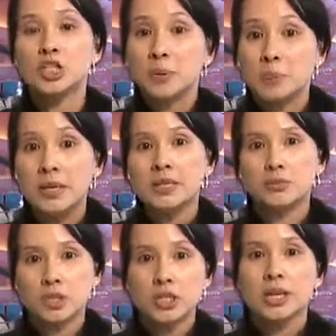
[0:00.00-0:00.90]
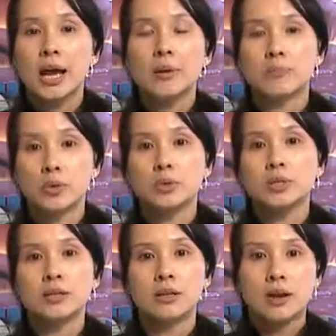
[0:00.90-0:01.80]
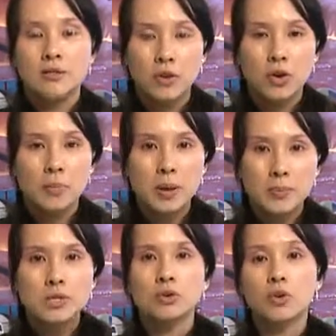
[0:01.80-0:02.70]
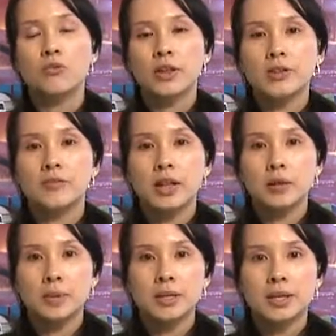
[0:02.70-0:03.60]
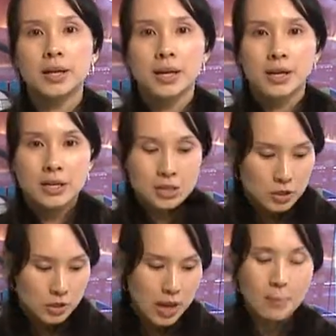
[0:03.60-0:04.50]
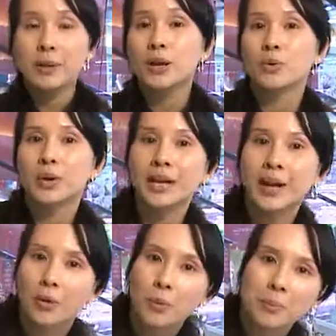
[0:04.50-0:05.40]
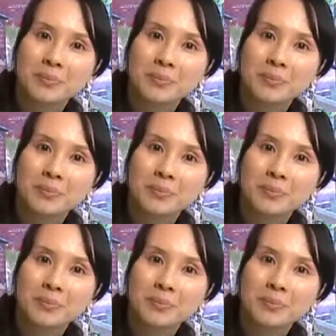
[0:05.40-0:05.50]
chickpeas, which is high in protein for your baby's growth and development. So happy cooking at home.